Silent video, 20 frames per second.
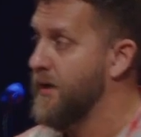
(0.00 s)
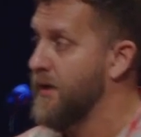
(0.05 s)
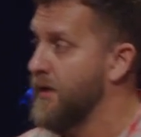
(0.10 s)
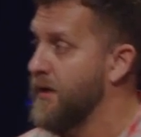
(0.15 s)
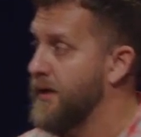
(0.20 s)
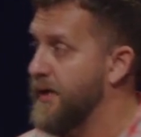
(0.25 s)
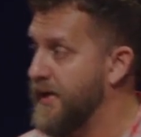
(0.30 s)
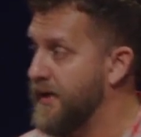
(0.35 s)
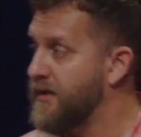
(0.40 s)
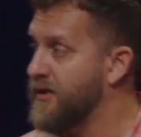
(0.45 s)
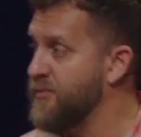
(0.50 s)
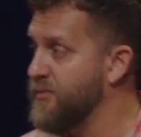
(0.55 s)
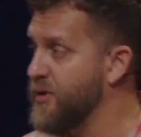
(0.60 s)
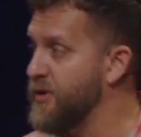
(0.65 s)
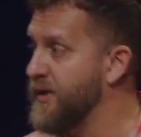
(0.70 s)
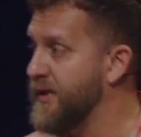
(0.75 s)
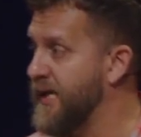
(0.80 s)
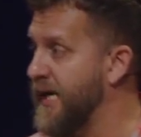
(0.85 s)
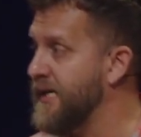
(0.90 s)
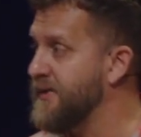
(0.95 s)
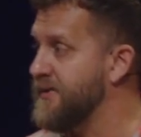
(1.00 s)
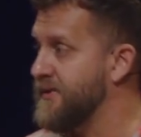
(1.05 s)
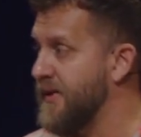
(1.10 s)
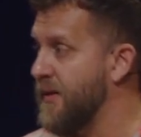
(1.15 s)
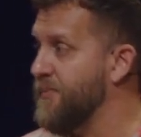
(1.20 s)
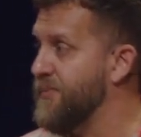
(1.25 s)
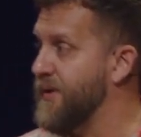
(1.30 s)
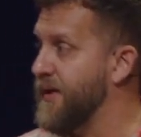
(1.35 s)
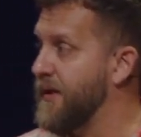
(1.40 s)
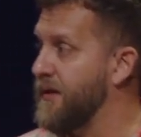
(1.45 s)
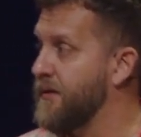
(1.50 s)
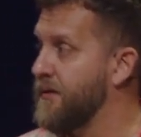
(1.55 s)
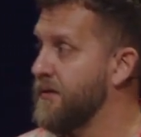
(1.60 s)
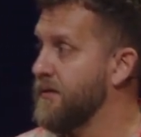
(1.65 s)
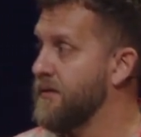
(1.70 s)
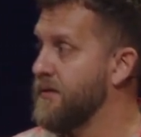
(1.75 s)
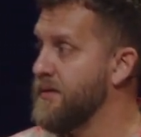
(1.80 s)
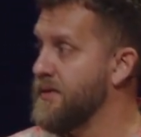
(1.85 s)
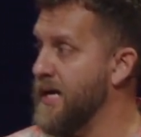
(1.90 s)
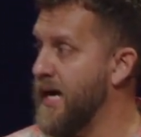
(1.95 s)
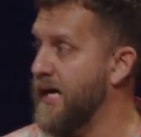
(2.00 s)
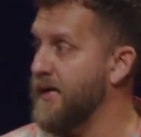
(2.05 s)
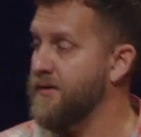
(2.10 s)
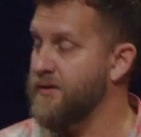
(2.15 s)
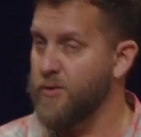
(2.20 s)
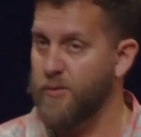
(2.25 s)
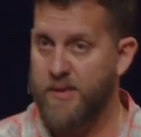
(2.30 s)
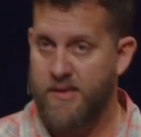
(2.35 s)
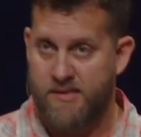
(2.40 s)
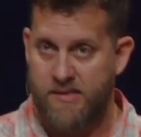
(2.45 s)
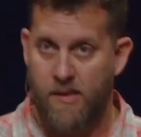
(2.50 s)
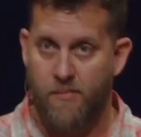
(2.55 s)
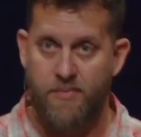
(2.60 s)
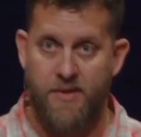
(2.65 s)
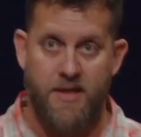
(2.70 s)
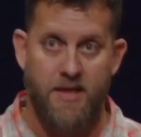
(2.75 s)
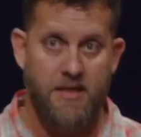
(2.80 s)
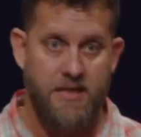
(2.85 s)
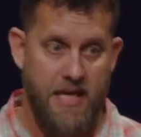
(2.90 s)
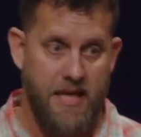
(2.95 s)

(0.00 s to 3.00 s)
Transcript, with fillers: it communicates something. Not doing something,